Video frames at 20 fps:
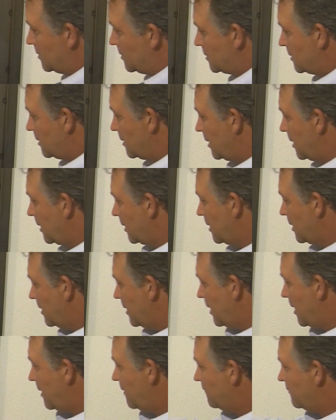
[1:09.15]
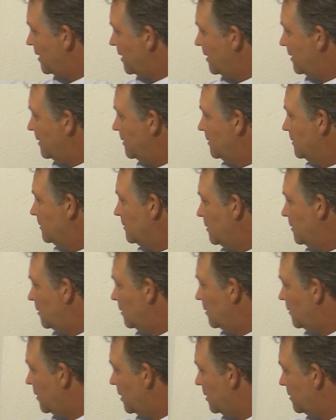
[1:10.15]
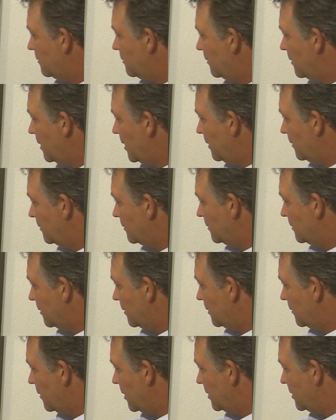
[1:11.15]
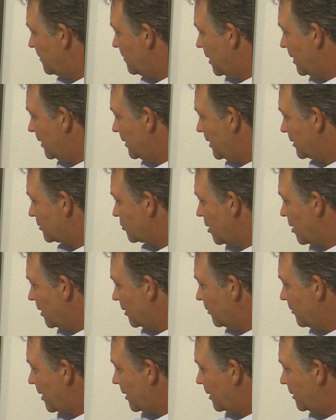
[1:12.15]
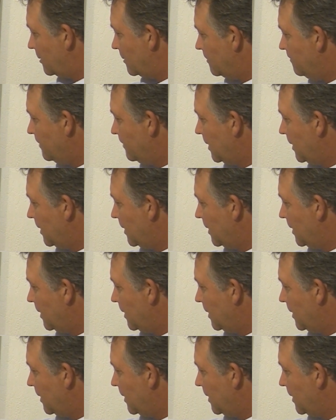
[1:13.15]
so that I can have that all the way throughout, all the way to my electronic record.